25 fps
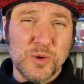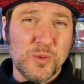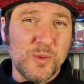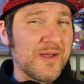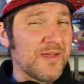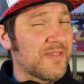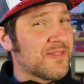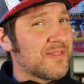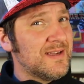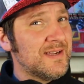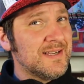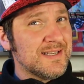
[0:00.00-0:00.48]

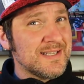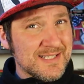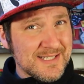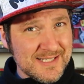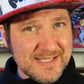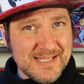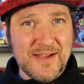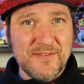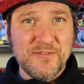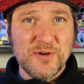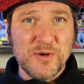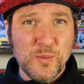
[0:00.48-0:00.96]
with
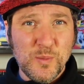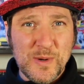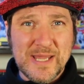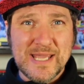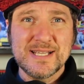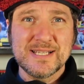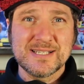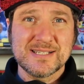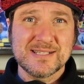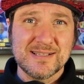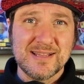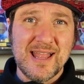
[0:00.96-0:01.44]
7
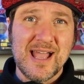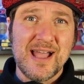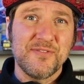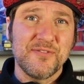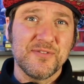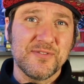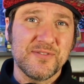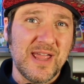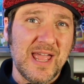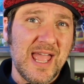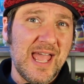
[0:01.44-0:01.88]
weeks left